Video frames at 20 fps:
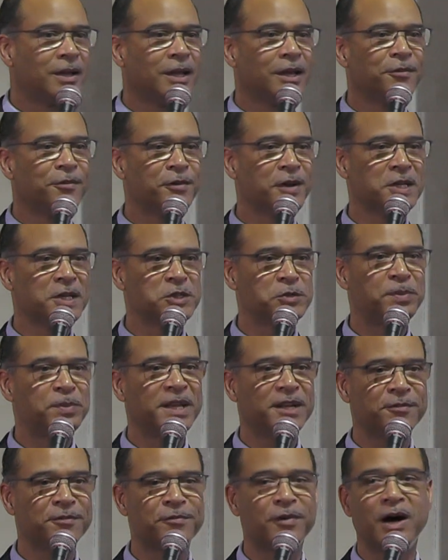1
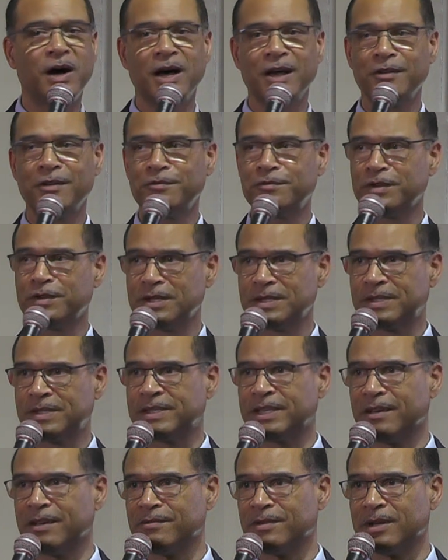Peter 5, verse
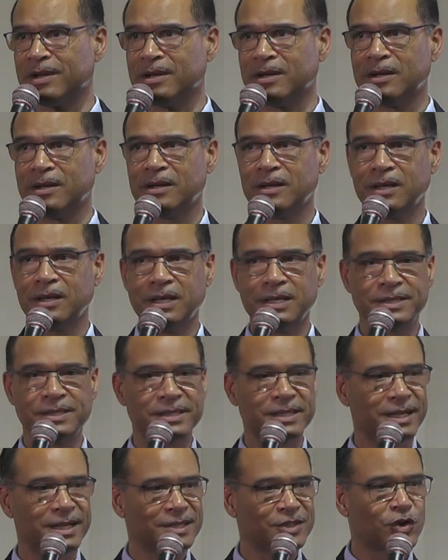7, he
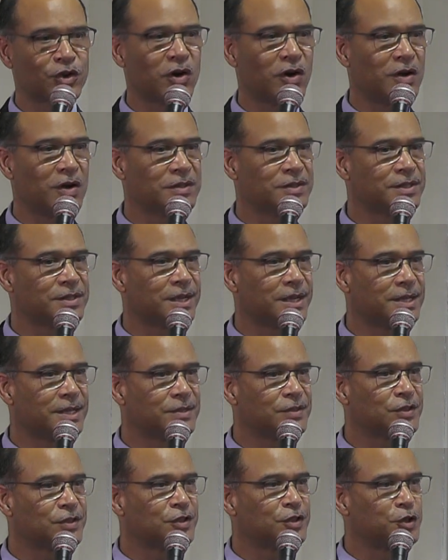says, God
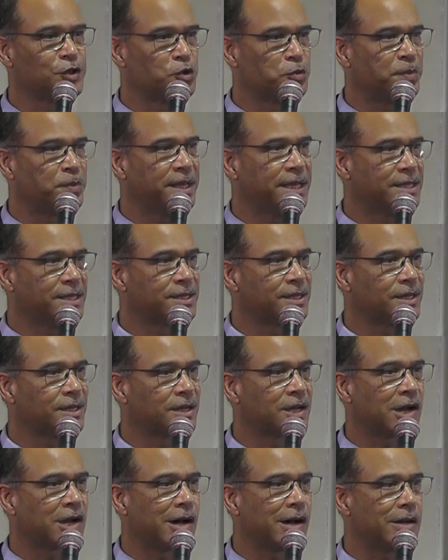says through Peter,
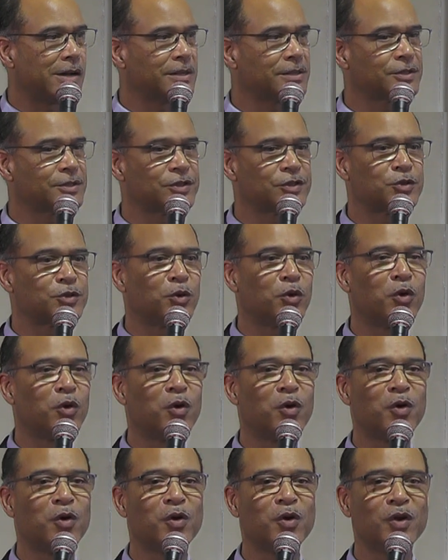cast
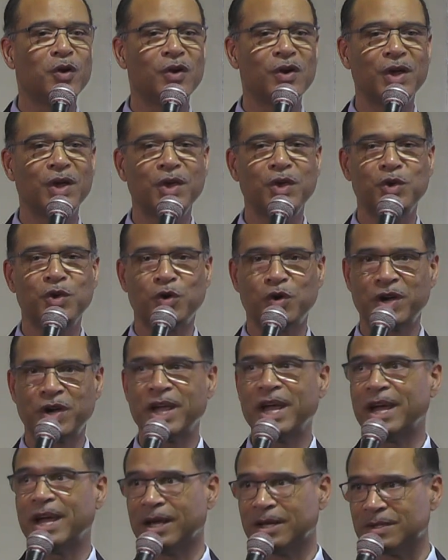all your
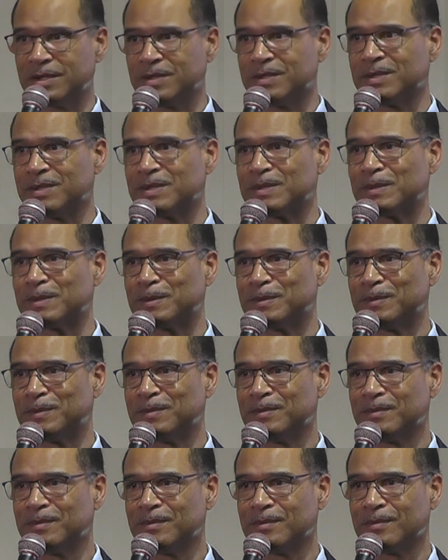cares.
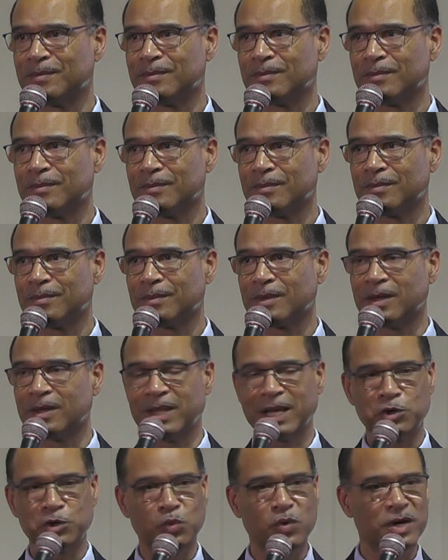And
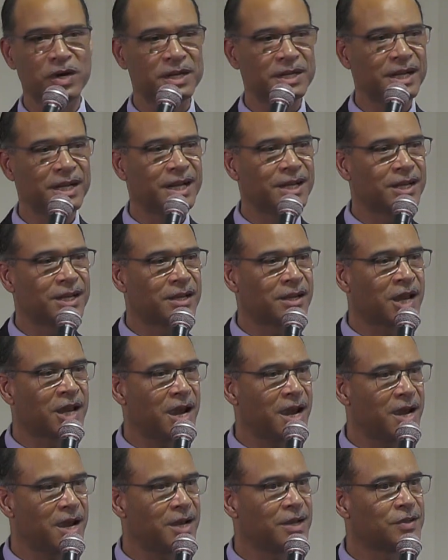that word in
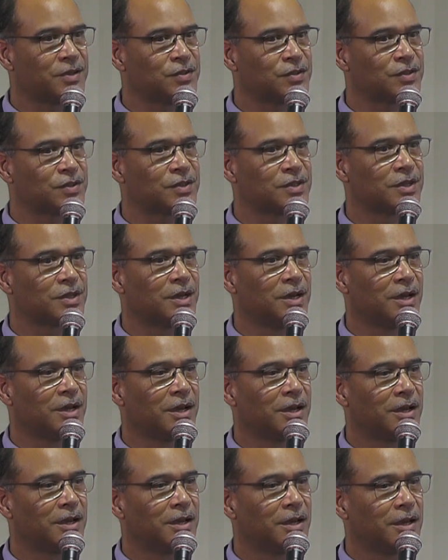cares
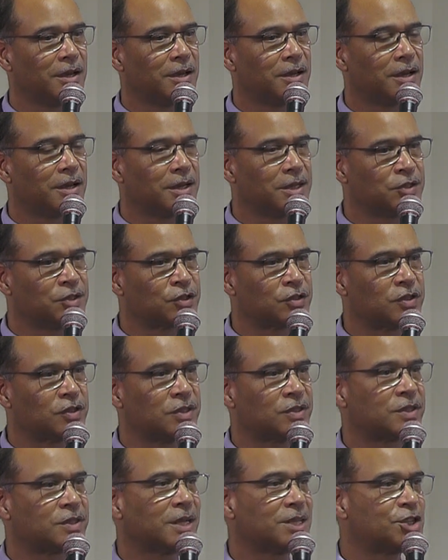is
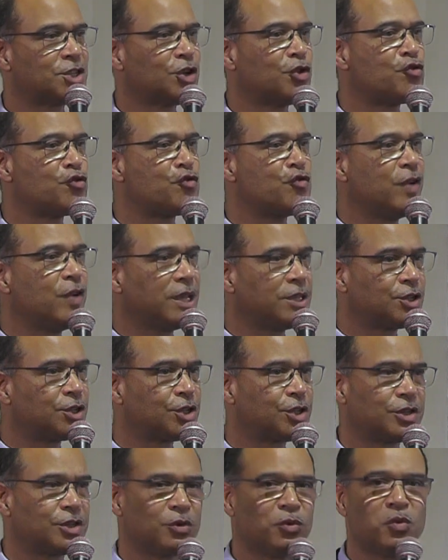such a
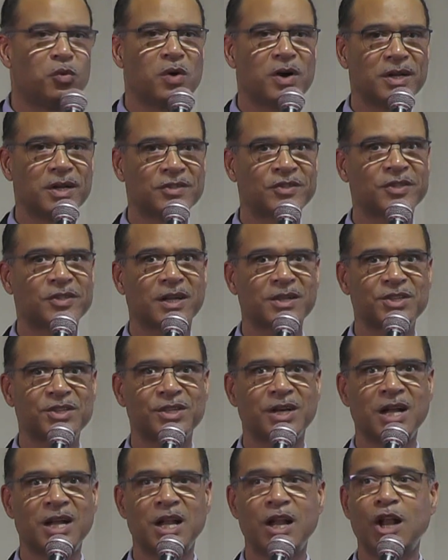rich word, such
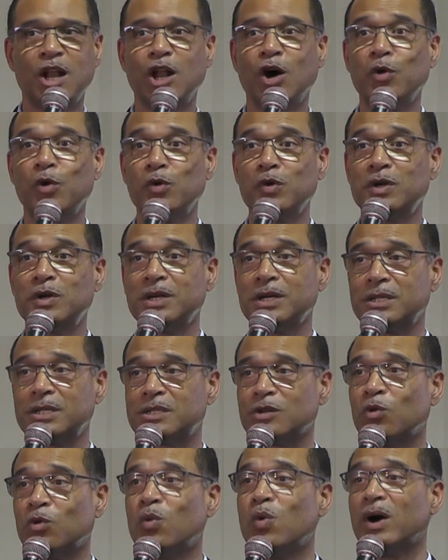a loaded
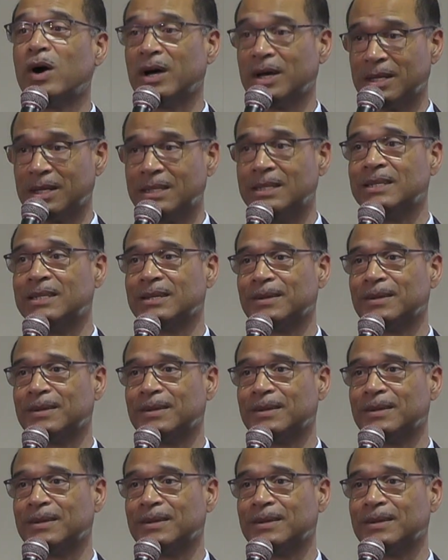word.